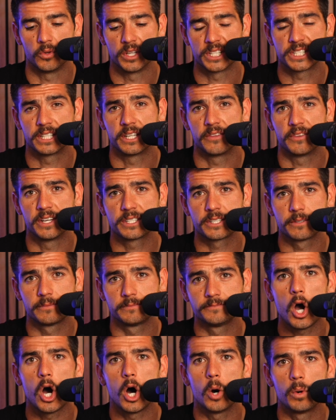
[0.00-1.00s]
listen to this
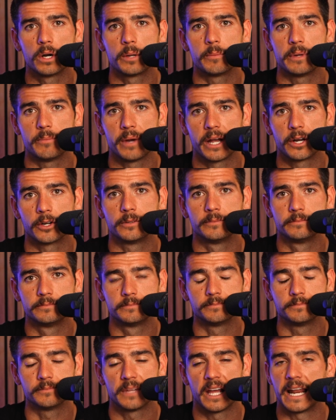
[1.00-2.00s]
all want to be better.
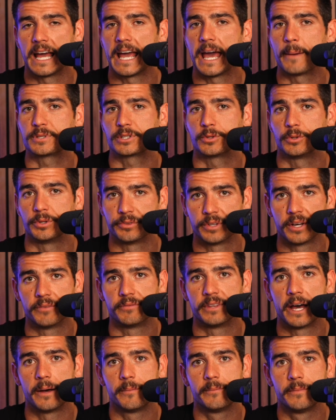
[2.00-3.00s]
And I absolutely love
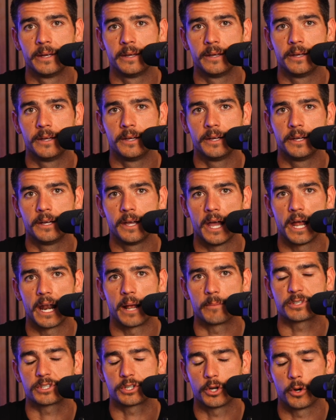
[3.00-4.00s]
that. And
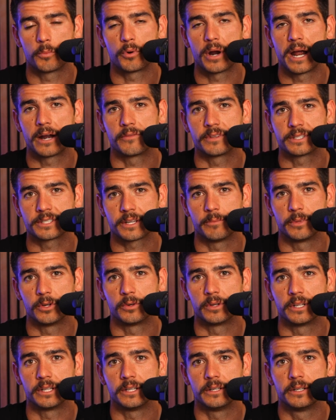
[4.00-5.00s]
I'm so proud of this
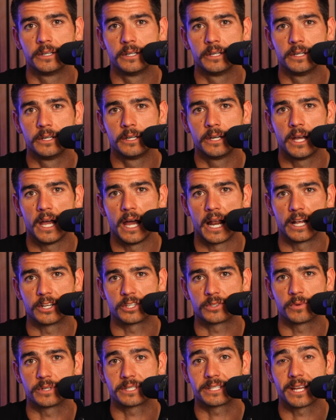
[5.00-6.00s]
community. And I
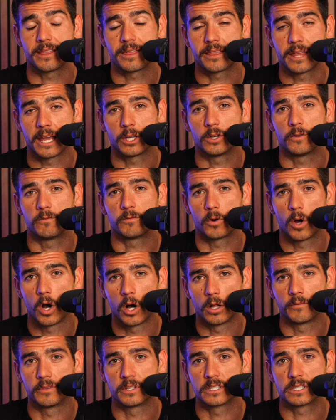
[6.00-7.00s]
just want to say thank you for
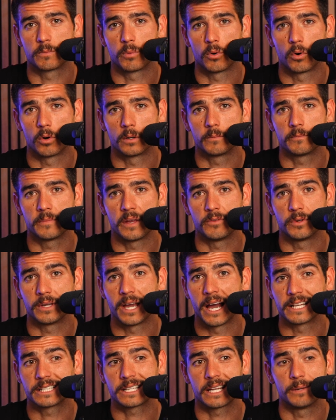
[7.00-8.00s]
all of the support. If you
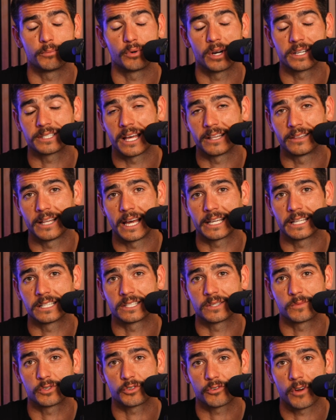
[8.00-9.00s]
guys can press that like and
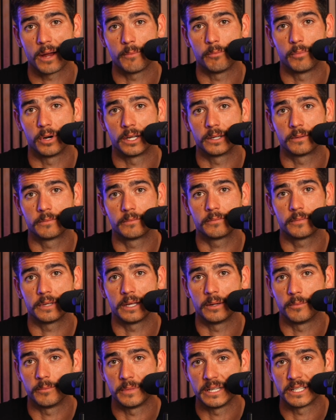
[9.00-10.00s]
subscribe button,
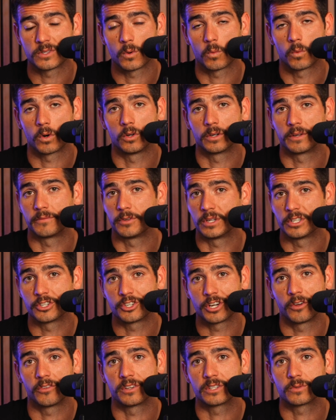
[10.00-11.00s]
it means the world. If you can
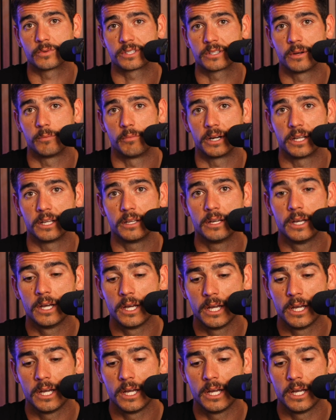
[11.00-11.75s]
share this with somebody,